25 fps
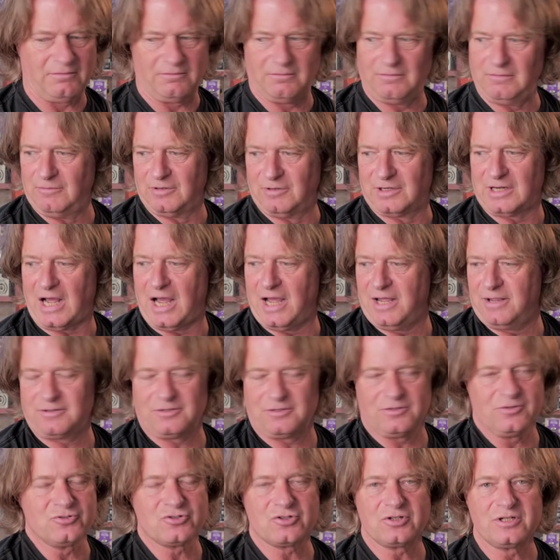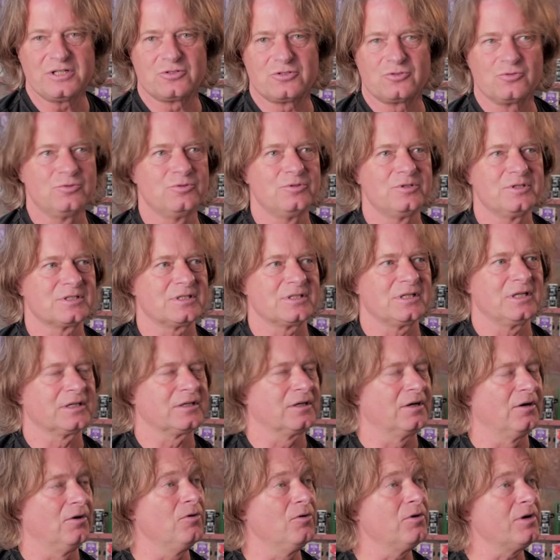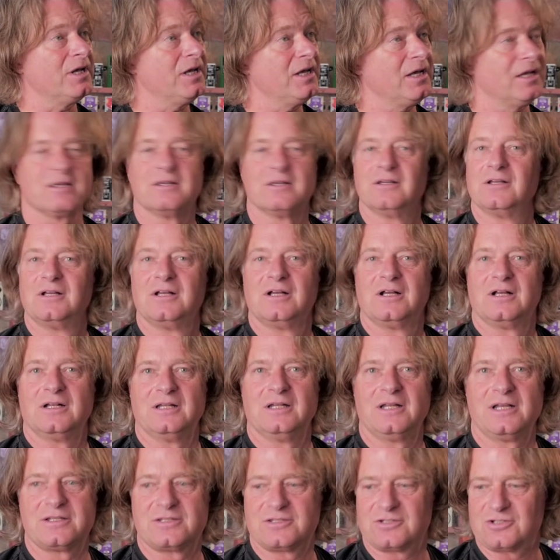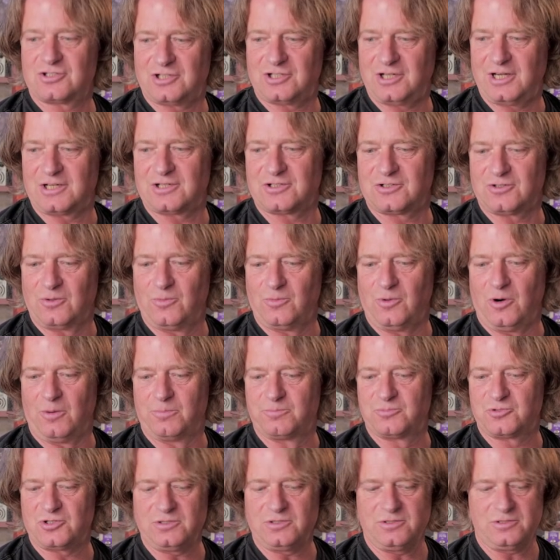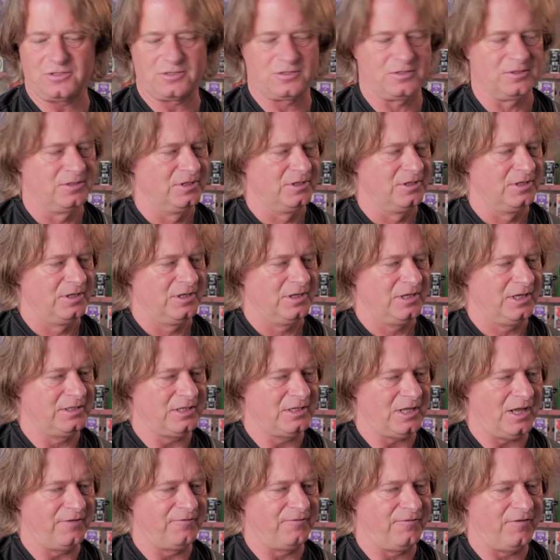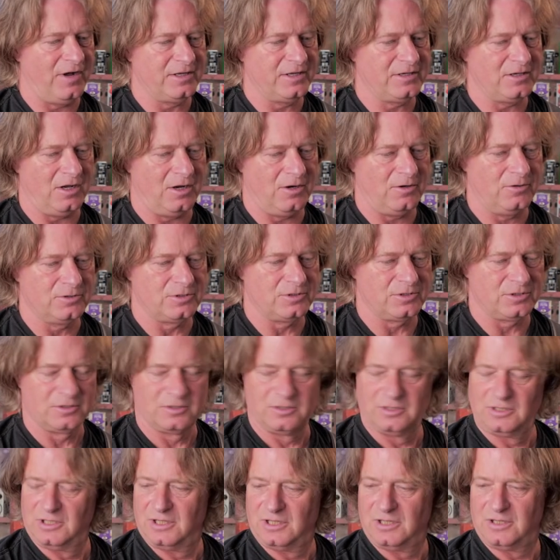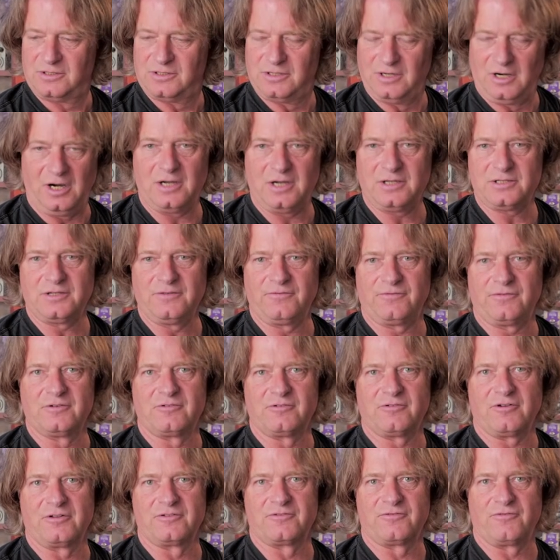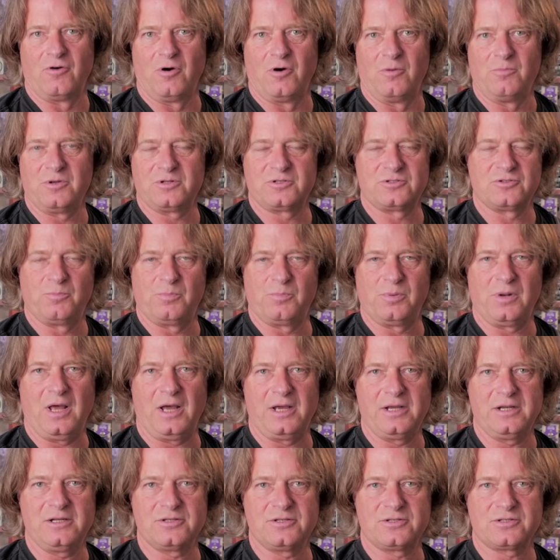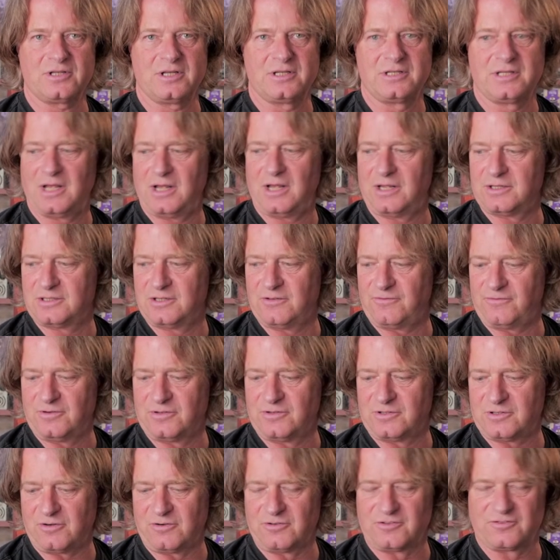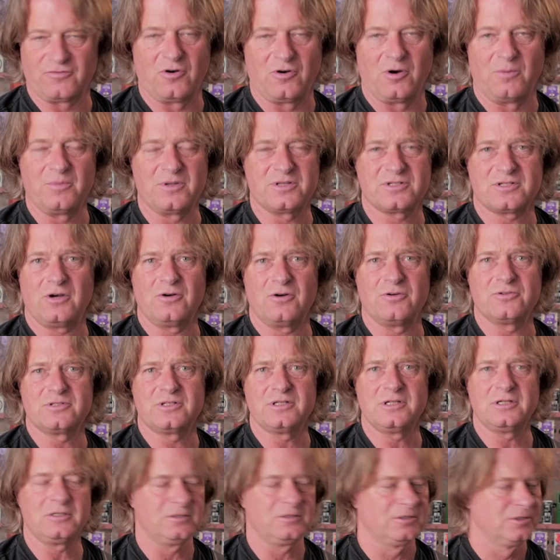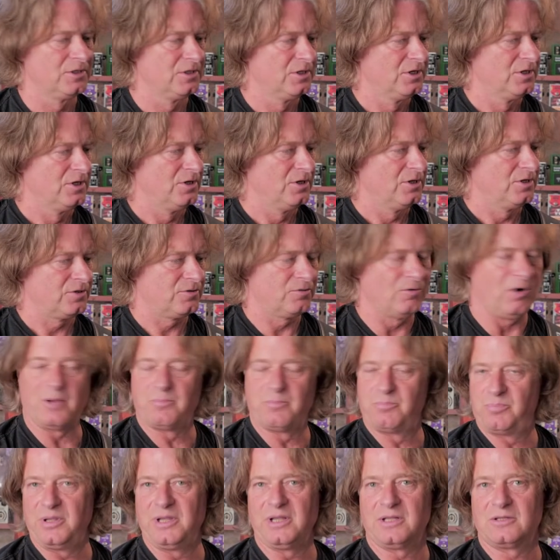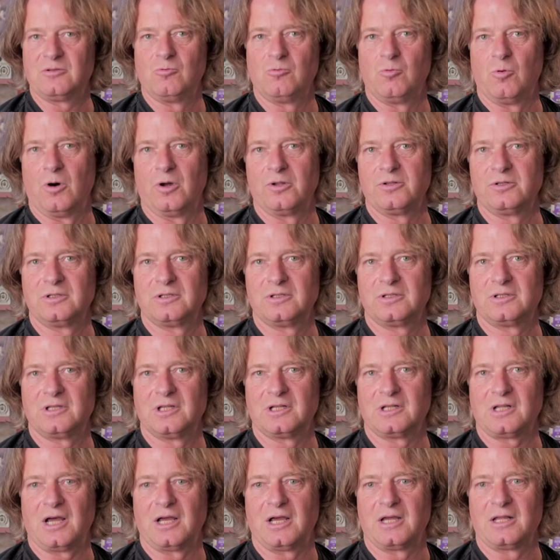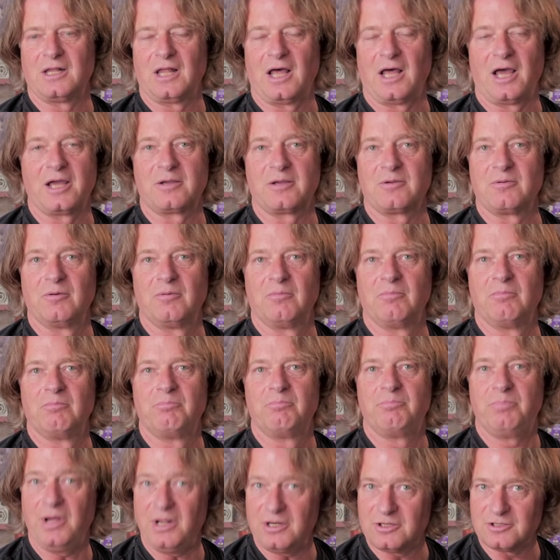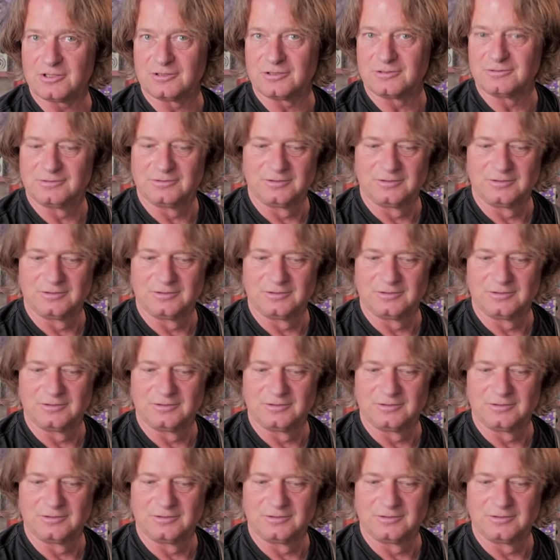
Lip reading: what I usually do is like, okay, let's check some options, and I find out there are different transformer suppliers and there are different transformers out there. So I pick the one that I like better.